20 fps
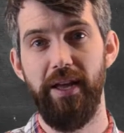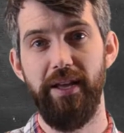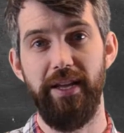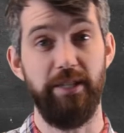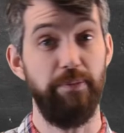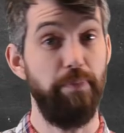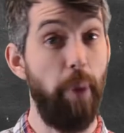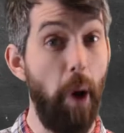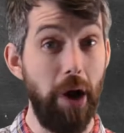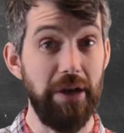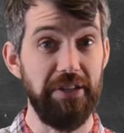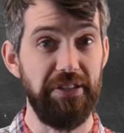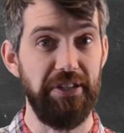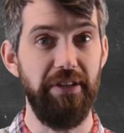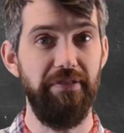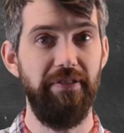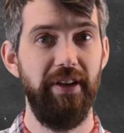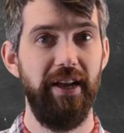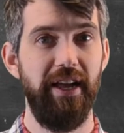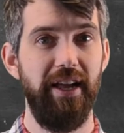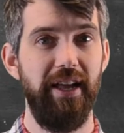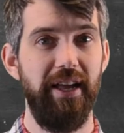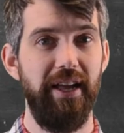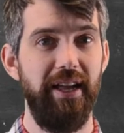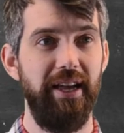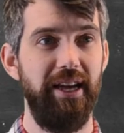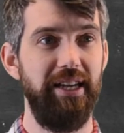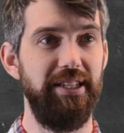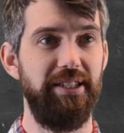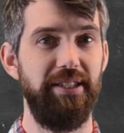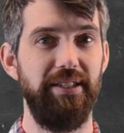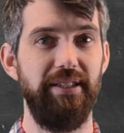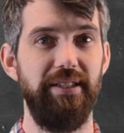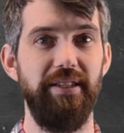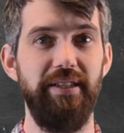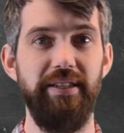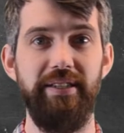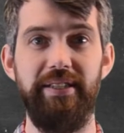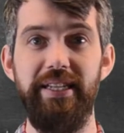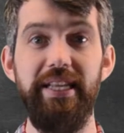It's positive. It's
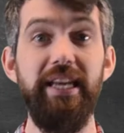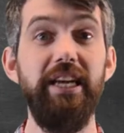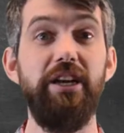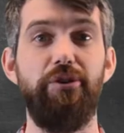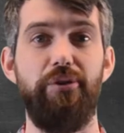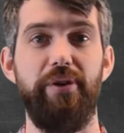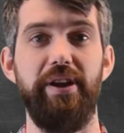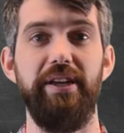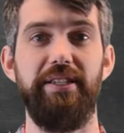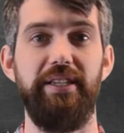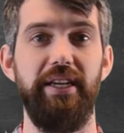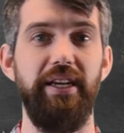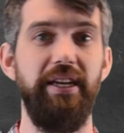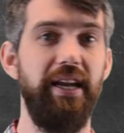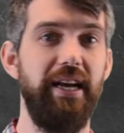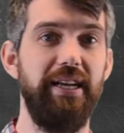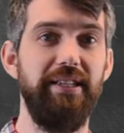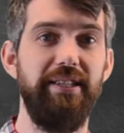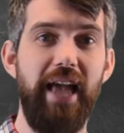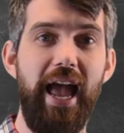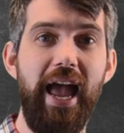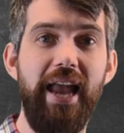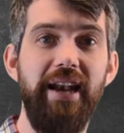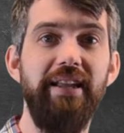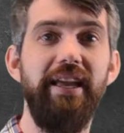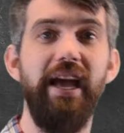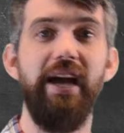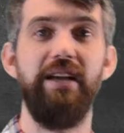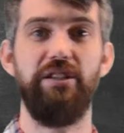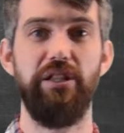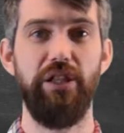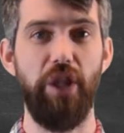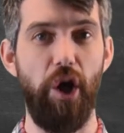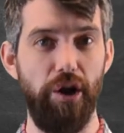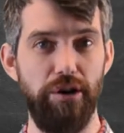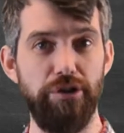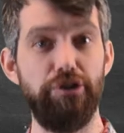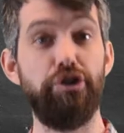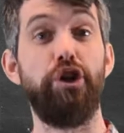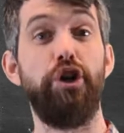decreasing as n gets
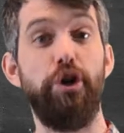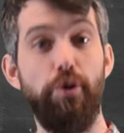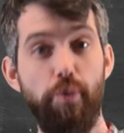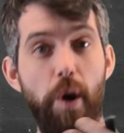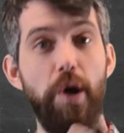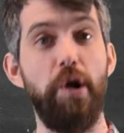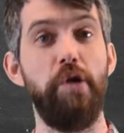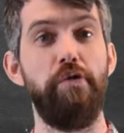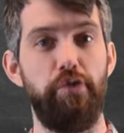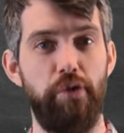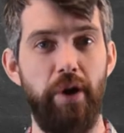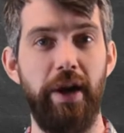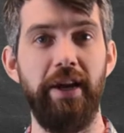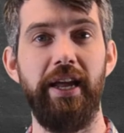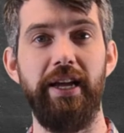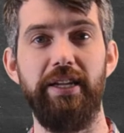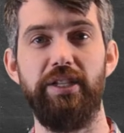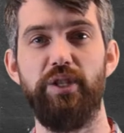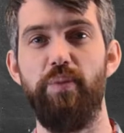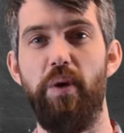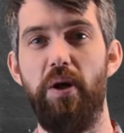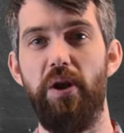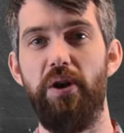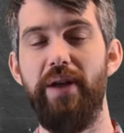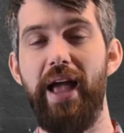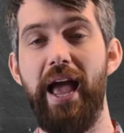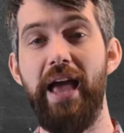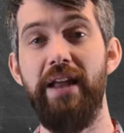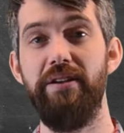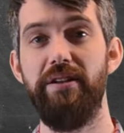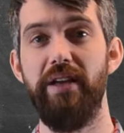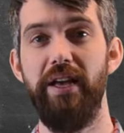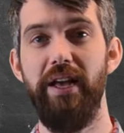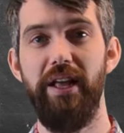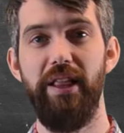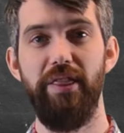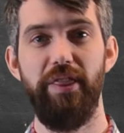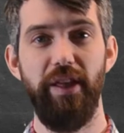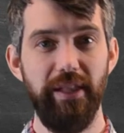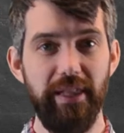larger, 1/n gets smaller, and
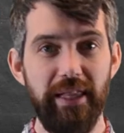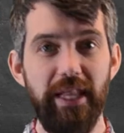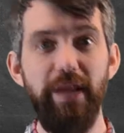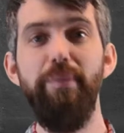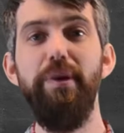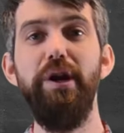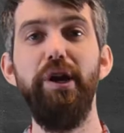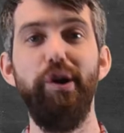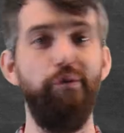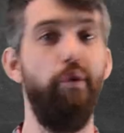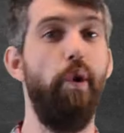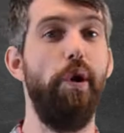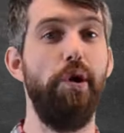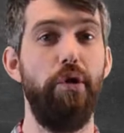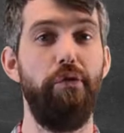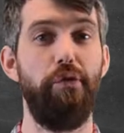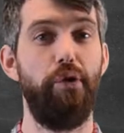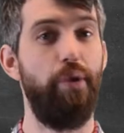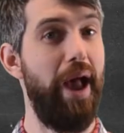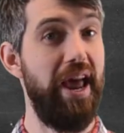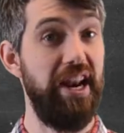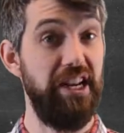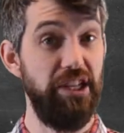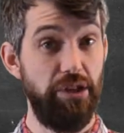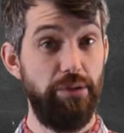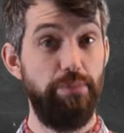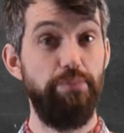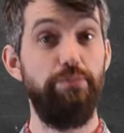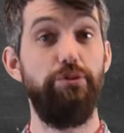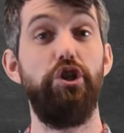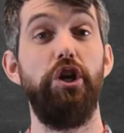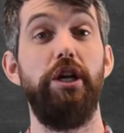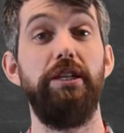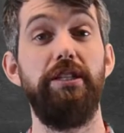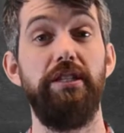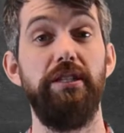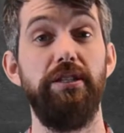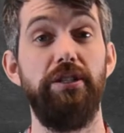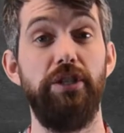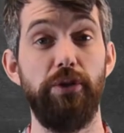the limit of 1/n is
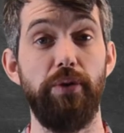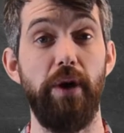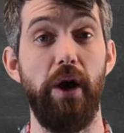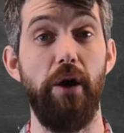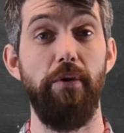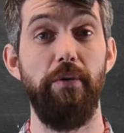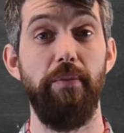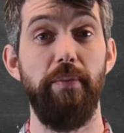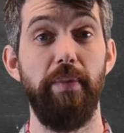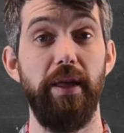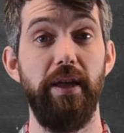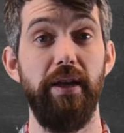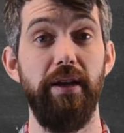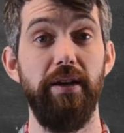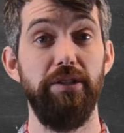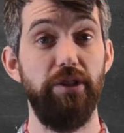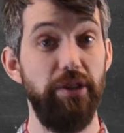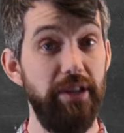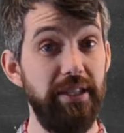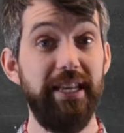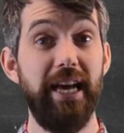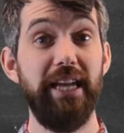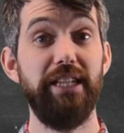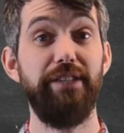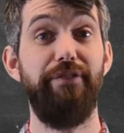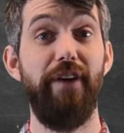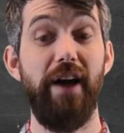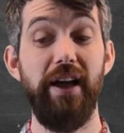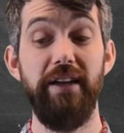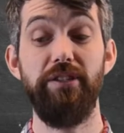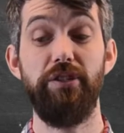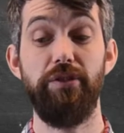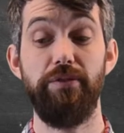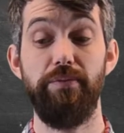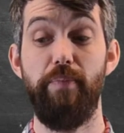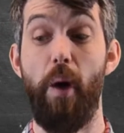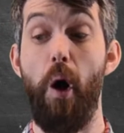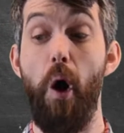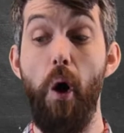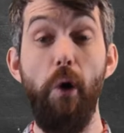just 0. So this
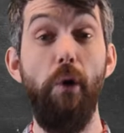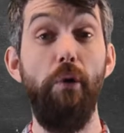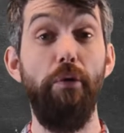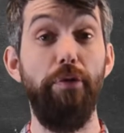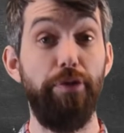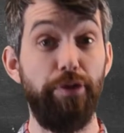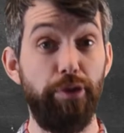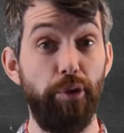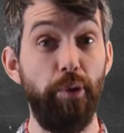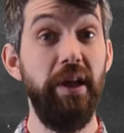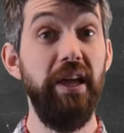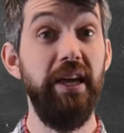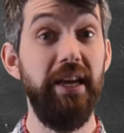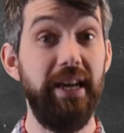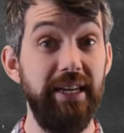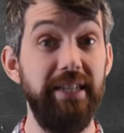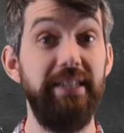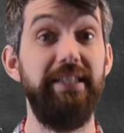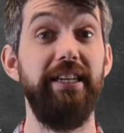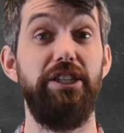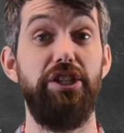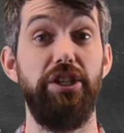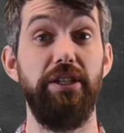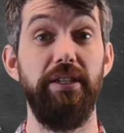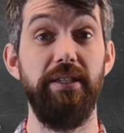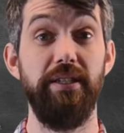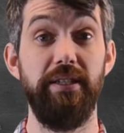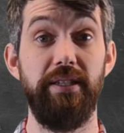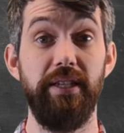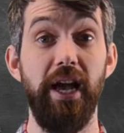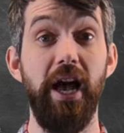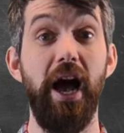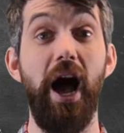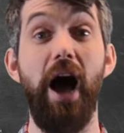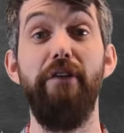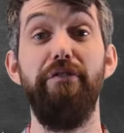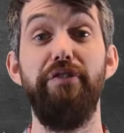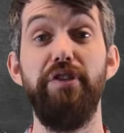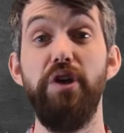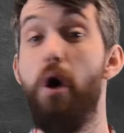satisfies all three conditions
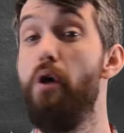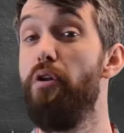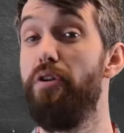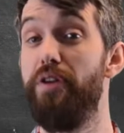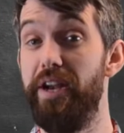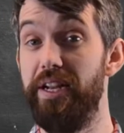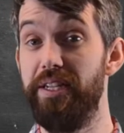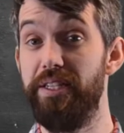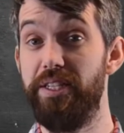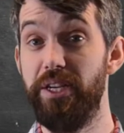of the alternating